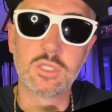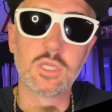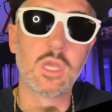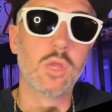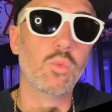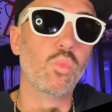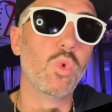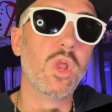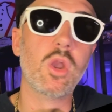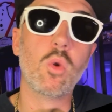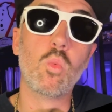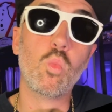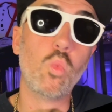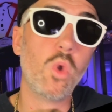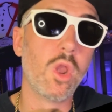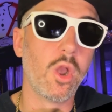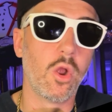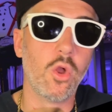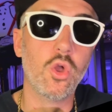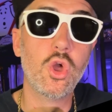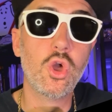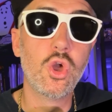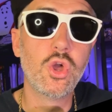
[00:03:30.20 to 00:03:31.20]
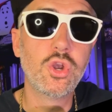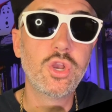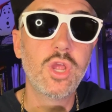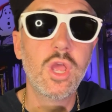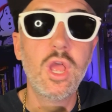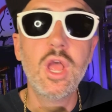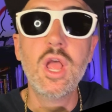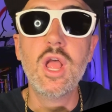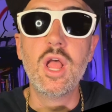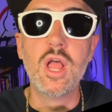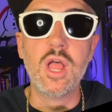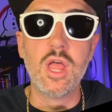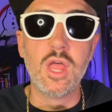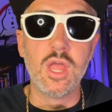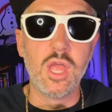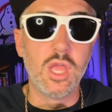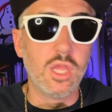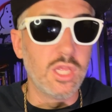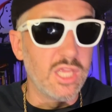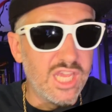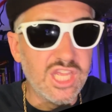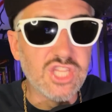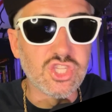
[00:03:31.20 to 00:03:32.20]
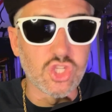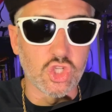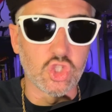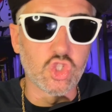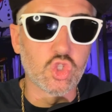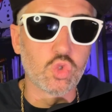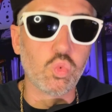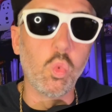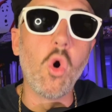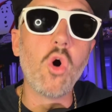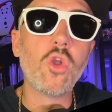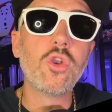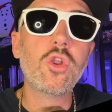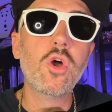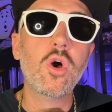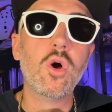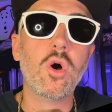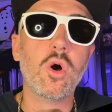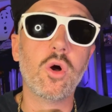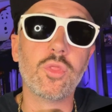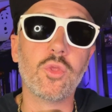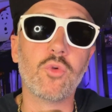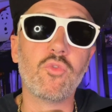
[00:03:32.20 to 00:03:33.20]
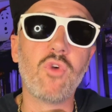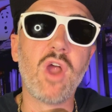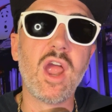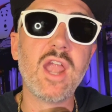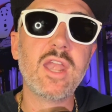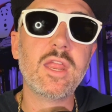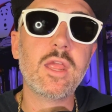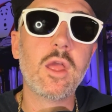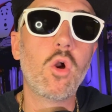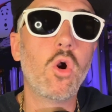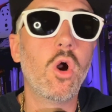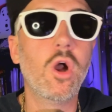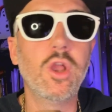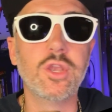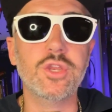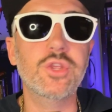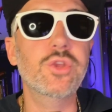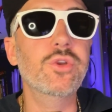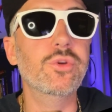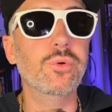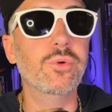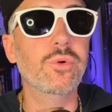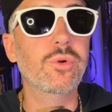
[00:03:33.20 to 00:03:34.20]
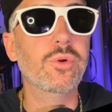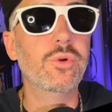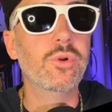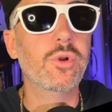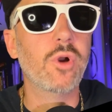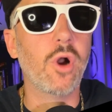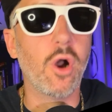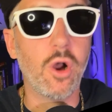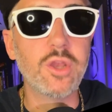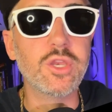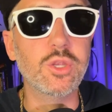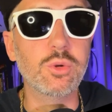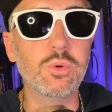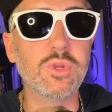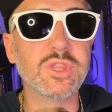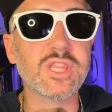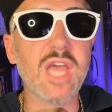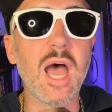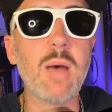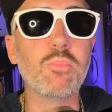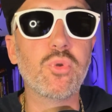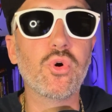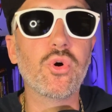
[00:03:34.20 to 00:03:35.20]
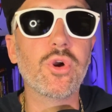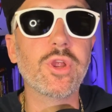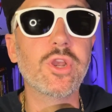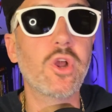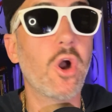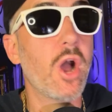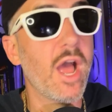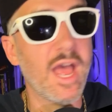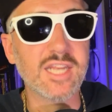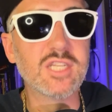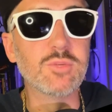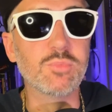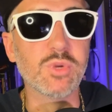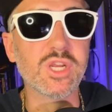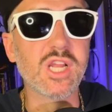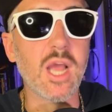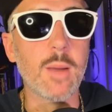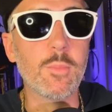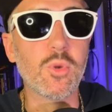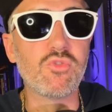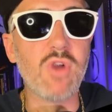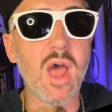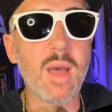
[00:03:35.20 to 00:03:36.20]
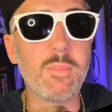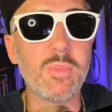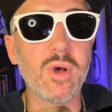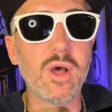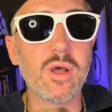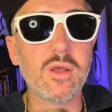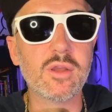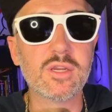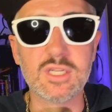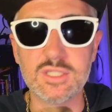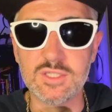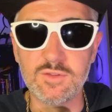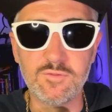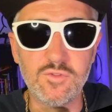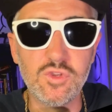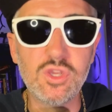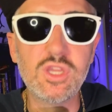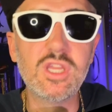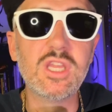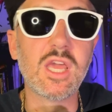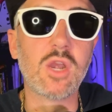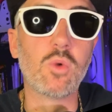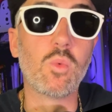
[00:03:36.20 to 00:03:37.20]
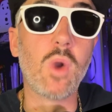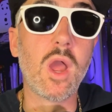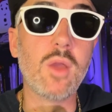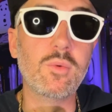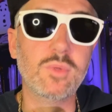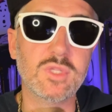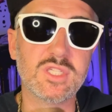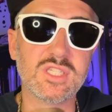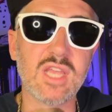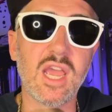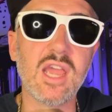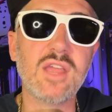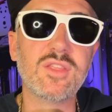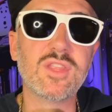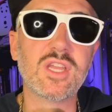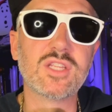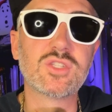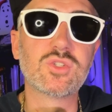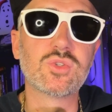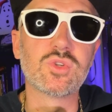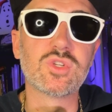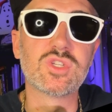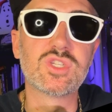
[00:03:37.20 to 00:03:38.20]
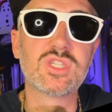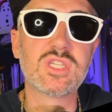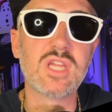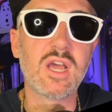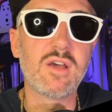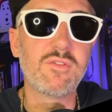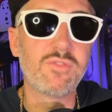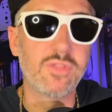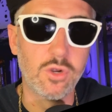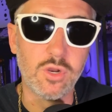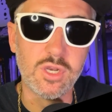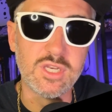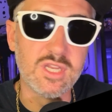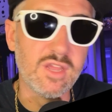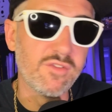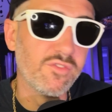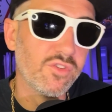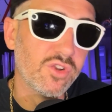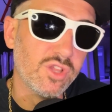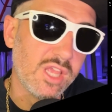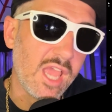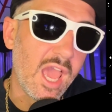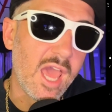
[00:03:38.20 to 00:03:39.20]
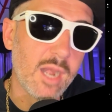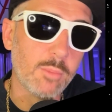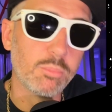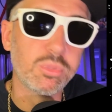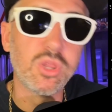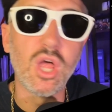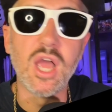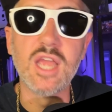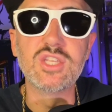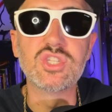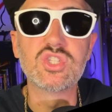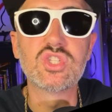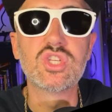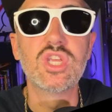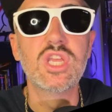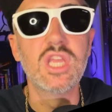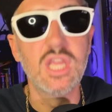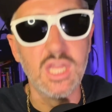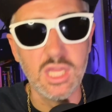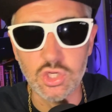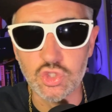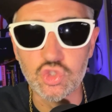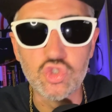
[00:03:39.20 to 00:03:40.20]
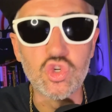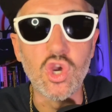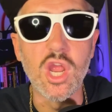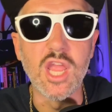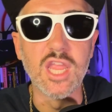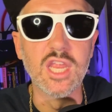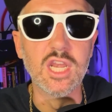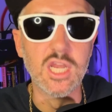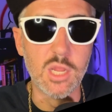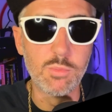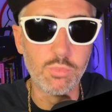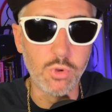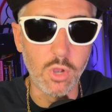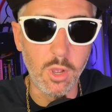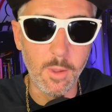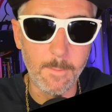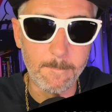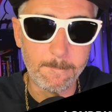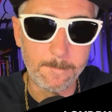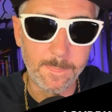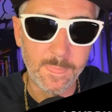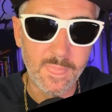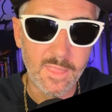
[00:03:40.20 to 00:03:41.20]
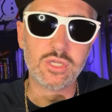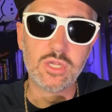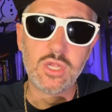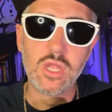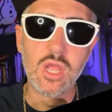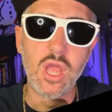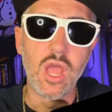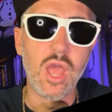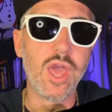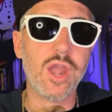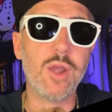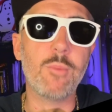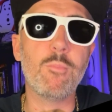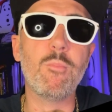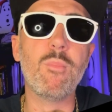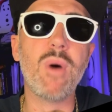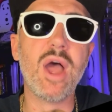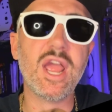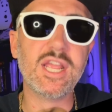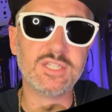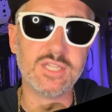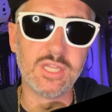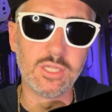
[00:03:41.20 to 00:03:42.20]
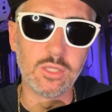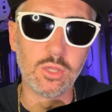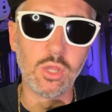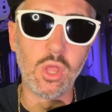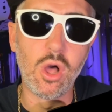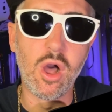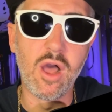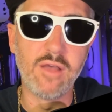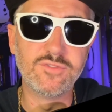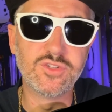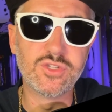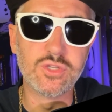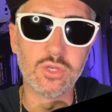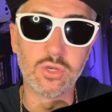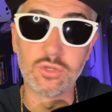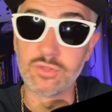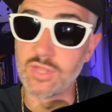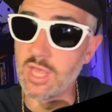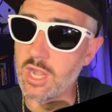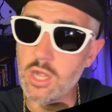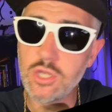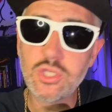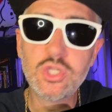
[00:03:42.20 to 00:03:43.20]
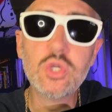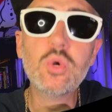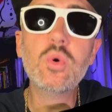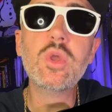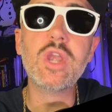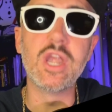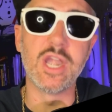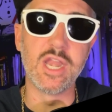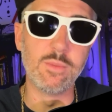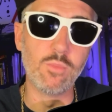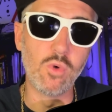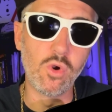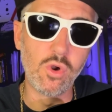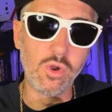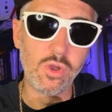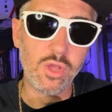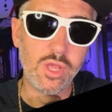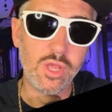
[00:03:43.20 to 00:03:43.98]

when I heard It's a Swan on the radio, I knew at that point I had to become a rapper. Because if you can get away with saying that sort of stuff, then I definitely had a place in Australian hip-hop. An amazing live song. They don't do it anymore.